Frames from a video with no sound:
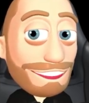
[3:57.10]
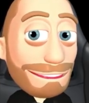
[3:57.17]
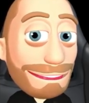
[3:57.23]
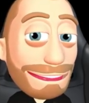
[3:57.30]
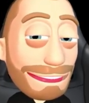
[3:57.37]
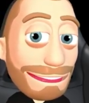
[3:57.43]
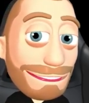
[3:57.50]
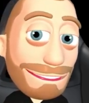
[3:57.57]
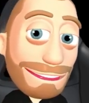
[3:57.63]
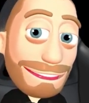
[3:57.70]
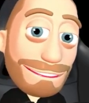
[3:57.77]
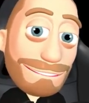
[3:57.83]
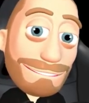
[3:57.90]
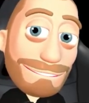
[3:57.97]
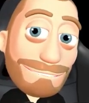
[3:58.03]
I
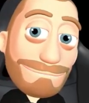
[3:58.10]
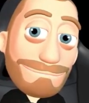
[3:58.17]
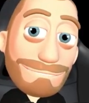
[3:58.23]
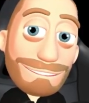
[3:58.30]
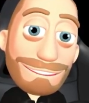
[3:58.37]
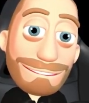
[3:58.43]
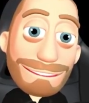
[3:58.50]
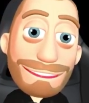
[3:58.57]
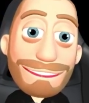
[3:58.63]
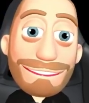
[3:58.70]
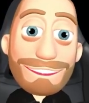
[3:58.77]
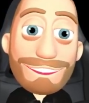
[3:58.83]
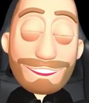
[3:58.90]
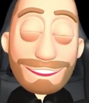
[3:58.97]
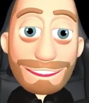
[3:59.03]
think
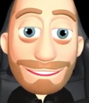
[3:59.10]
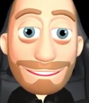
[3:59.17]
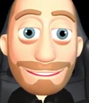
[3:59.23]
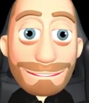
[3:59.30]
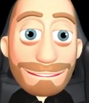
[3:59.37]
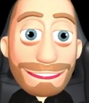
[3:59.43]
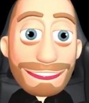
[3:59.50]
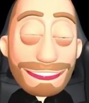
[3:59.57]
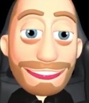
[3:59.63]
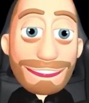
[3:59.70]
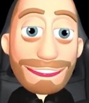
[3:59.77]
everyone can tell we don't